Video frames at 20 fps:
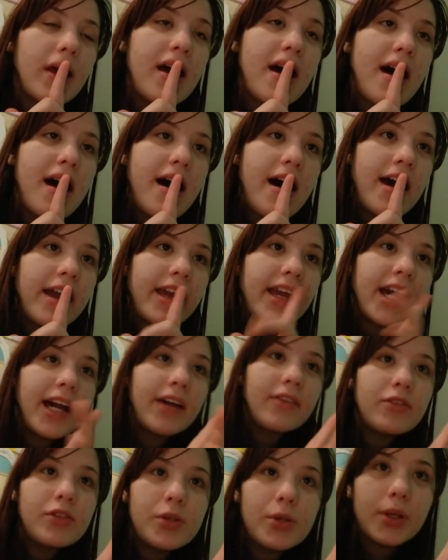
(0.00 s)
I have
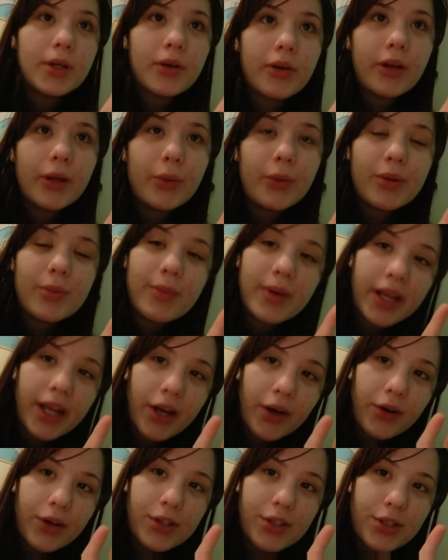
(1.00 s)
to agree with Makara
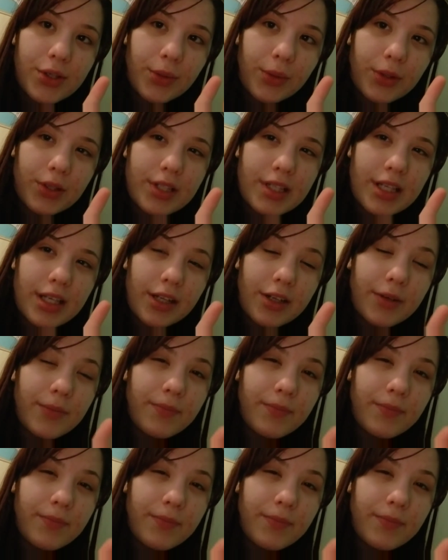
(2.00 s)
Tours here.